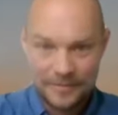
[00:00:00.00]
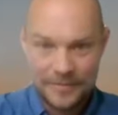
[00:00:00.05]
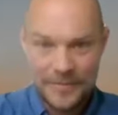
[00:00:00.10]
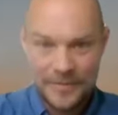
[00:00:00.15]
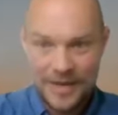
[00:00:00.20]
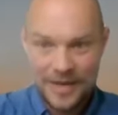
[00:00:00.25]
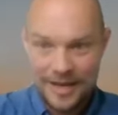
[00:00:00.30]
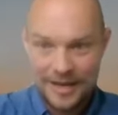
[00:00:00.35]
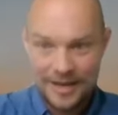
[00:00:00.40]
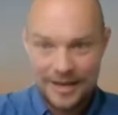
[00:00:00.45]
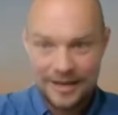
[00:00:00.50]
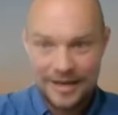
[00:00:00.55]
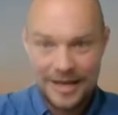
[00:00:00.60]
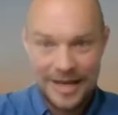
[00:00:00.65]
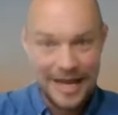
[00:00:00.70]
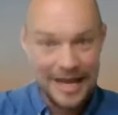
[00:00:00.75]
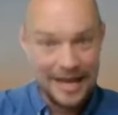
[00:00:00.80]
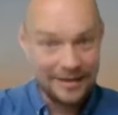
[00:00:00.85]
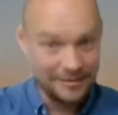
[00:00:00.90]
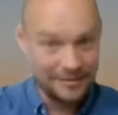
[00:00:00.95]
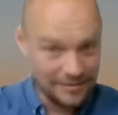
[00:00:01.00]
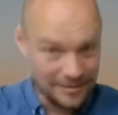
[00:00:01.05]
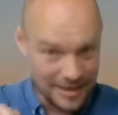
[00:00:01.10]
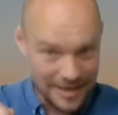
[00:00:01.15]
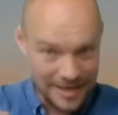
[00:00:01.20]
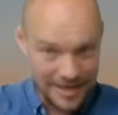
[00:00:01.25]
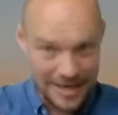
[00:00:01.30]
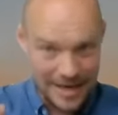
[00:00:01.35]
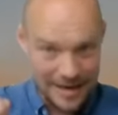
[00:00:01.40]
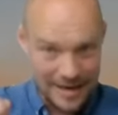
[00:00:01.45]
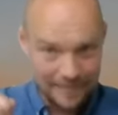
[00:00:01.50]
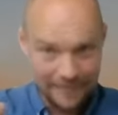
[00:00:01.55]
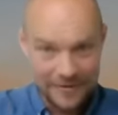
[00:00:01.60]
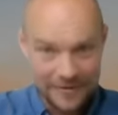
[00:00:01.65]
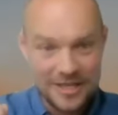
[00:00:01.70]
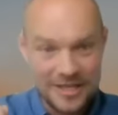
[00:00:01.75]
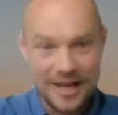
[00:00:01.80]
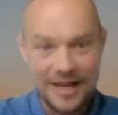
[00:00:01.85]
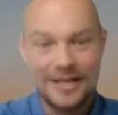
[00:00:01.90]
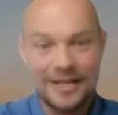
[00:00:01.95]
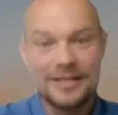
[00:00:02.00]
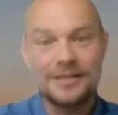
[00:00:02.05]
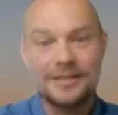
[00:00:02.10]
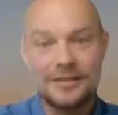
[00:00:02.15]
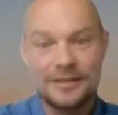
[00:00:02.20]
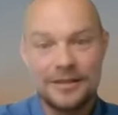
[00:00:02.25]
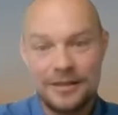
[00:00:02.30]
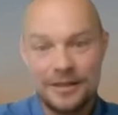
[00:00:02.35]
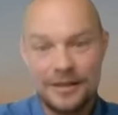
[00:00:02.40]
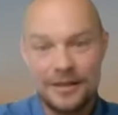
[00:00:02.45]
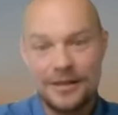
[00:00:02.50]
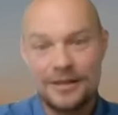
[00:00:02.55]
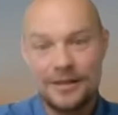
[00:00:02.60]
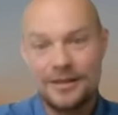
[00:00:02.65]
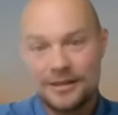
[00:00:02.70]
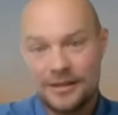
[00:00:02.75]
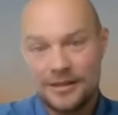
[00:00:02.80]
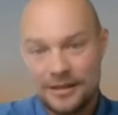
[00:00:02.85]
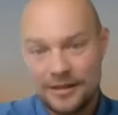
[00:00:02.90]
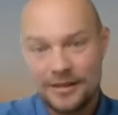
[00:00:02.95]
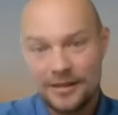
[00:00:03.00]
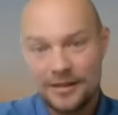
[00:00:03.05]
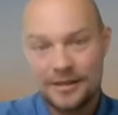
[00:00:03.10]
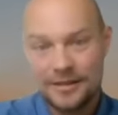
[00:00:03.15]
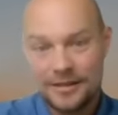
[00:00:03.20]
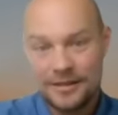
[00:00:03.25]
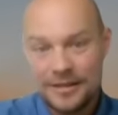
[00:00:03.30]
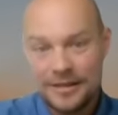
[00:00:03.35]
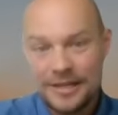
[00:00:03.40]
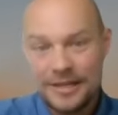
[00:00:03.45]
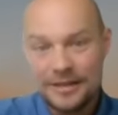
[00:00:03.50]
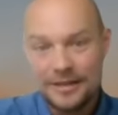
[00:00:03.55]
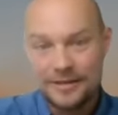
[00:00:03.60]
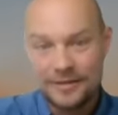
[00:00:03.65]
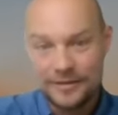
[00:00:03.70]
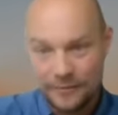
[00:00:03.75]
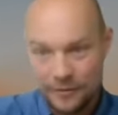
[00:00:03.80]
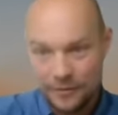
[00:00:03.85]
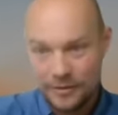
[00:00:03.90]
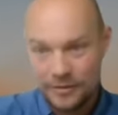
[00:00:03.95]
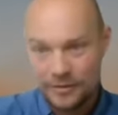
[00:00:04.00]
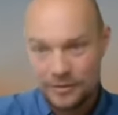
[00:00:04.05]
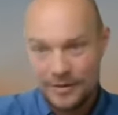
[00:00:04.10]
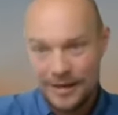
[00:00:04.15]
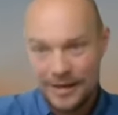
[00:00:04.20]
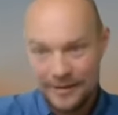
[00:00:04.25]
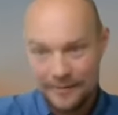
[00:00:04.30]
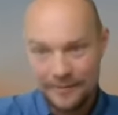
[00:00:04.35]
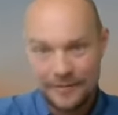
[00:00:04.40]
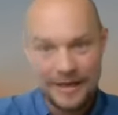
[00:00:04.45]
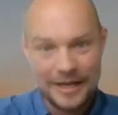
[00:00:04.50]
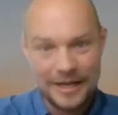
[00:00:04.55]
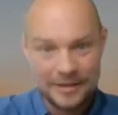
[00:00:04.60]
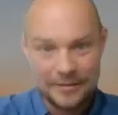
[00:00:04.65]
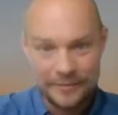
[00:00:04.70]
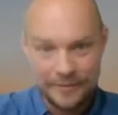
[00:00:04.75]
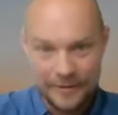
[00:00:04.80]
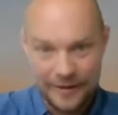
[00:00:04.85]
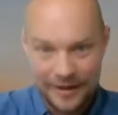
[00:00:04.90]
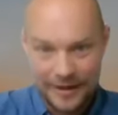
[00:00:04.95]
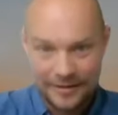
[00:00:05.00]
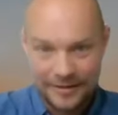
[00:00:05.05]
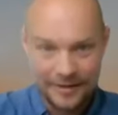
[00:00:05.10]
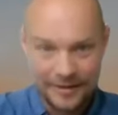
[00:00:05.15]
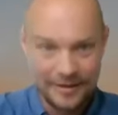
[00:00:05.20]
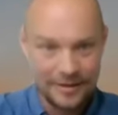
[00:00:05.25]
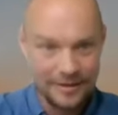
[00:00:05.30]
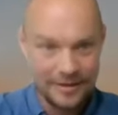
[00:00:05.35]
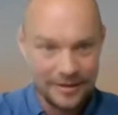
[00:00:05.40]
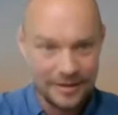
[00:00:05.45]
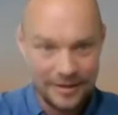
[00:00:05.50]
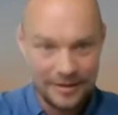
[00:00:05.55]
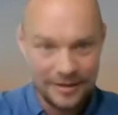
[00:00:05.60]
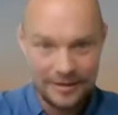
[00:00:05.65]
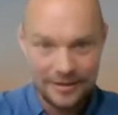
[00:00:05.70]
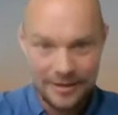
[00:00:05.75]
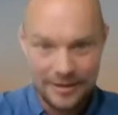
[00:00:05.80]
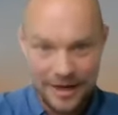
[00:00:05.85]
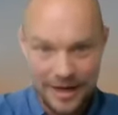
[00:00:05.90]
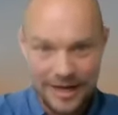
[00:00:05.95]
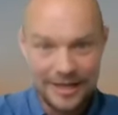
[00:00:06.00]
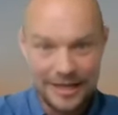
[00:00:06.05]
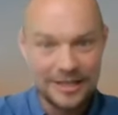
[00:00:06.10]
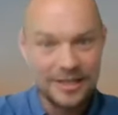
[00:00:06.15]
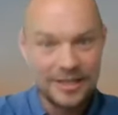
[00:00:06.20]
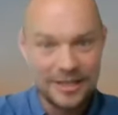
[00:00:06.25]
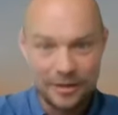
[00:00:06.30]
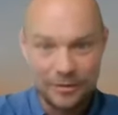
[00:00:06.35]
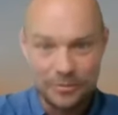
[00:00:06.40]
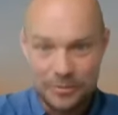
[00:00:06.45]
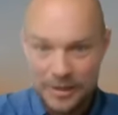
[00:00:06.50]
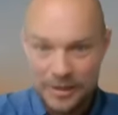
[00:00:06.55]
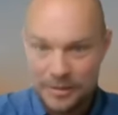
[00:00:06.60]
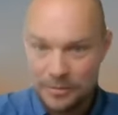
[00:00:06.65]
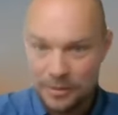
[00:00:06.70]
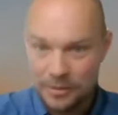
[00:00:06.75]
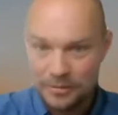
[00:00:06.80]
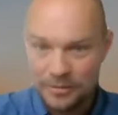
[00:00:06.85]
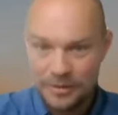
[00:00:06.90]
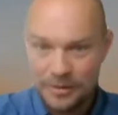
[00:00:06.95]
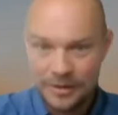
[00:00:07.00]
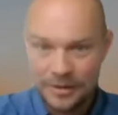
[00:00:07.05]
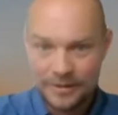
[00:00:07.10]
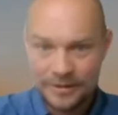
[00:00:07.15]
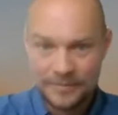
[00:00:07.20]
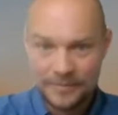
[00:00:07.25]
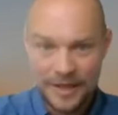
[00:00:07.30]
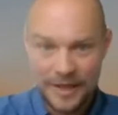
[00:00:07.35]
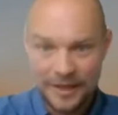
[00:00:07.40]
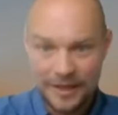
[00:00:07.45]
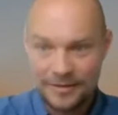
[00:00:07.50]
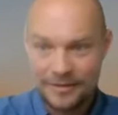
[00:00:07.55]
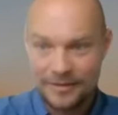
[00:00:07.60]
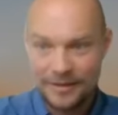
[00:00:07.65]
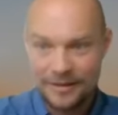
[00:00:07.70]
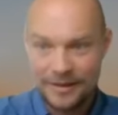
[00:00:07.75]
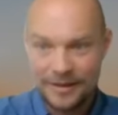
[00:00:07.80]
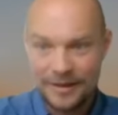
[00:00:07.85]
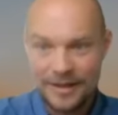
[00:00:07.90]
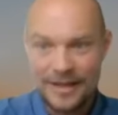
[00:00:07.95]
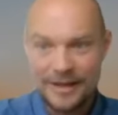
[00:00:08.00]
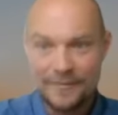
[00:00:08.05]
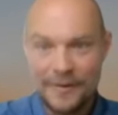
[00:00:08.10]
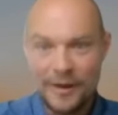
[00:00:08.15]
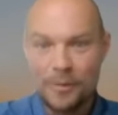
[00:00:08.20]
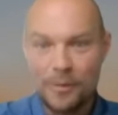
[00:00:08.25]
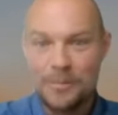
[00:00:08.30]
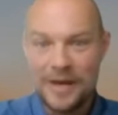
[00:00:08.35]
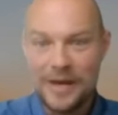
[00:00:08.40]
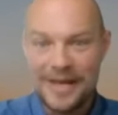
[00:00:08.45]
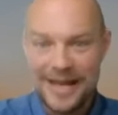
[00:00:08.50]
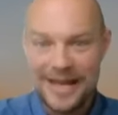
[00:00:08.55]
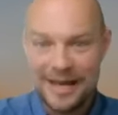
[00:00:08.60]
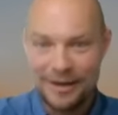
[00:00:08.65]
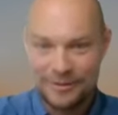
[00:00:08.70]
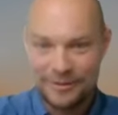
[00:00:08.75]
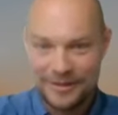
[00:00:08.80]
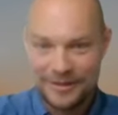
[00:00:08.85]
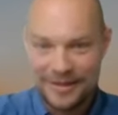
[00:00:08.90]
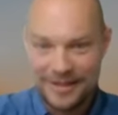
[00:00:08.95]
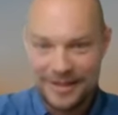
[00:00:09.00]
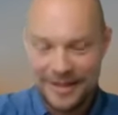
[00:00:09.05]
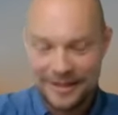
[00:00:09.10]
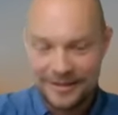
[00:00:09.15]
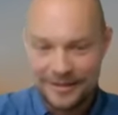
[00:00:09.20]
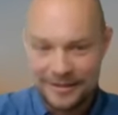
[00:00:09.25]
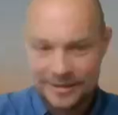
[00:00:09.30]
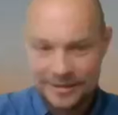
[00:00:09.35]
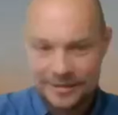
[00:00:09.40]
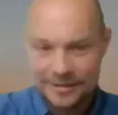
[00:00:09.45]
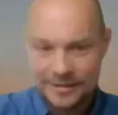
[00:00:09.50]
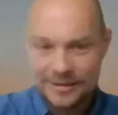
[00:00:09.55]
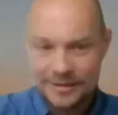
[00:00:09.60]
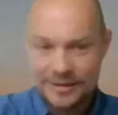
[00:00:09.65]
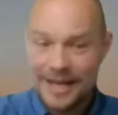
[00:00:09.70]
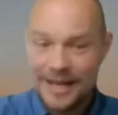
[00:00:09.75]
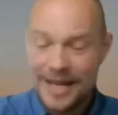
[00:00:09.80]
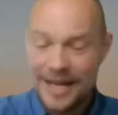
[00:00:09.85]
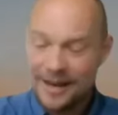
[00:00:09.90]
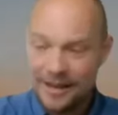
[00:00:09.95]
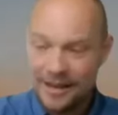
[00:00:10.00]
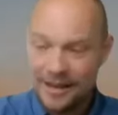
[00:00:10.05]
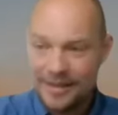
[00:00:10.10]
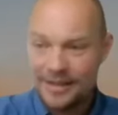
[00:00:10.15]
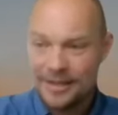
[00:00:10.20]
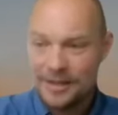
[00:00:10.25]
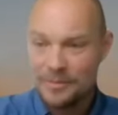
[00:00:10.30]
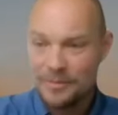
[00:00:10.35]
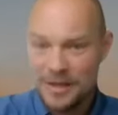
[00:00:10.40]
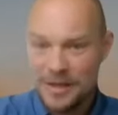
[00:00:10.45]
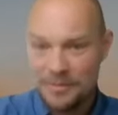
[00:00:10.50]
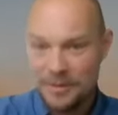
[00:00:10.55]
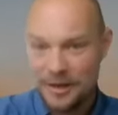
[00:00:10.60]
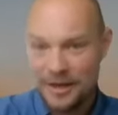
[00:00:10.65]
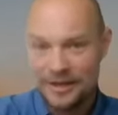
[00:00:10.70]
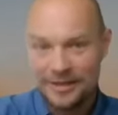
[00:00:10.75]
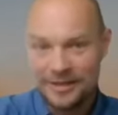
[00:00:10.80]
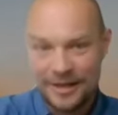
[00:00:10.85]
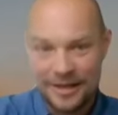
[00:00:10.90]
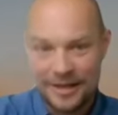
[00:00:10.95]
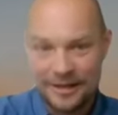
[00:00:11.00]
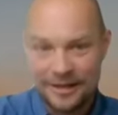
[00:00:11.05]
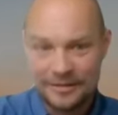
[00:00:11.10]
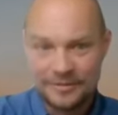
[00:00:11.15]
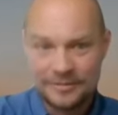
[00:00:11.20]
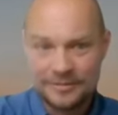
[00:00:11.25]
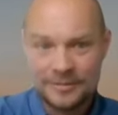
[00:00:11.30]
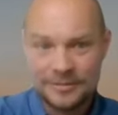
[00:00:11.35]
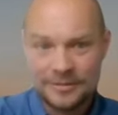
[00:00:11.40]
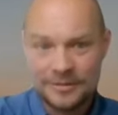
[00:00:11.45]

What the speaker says: they emphasize the need to have classified and highly skilled people. It will pay out in the end, and I think the people are there.